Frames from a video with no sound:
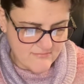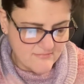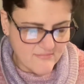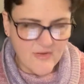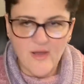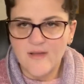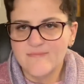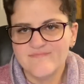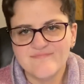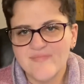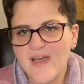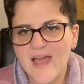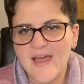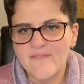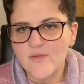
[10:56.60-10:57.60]
I
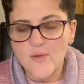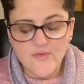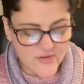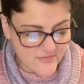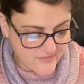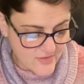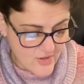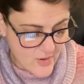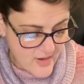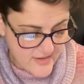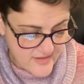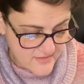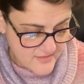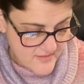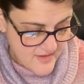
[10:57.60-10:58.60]
have no
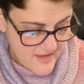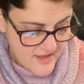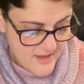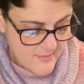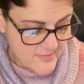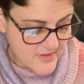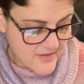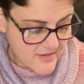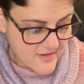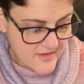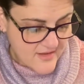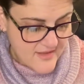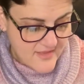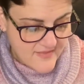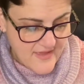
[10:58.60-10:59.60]
idea. But
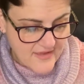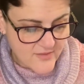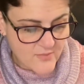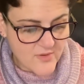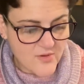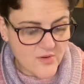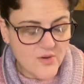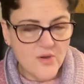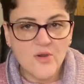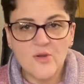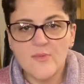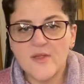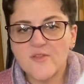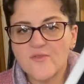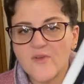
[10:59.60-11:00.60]
that's what her
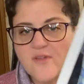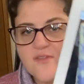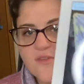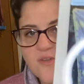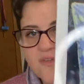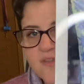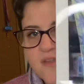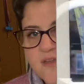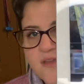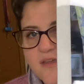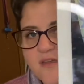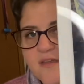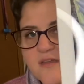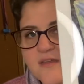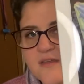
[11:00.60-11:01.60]
best friend's looks
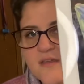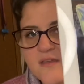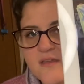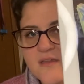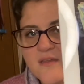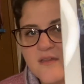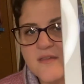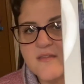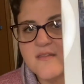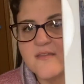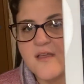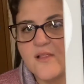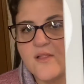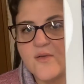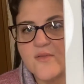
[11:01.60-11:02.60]
like. It's
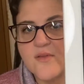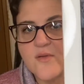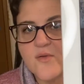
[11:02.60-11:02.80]
yellows and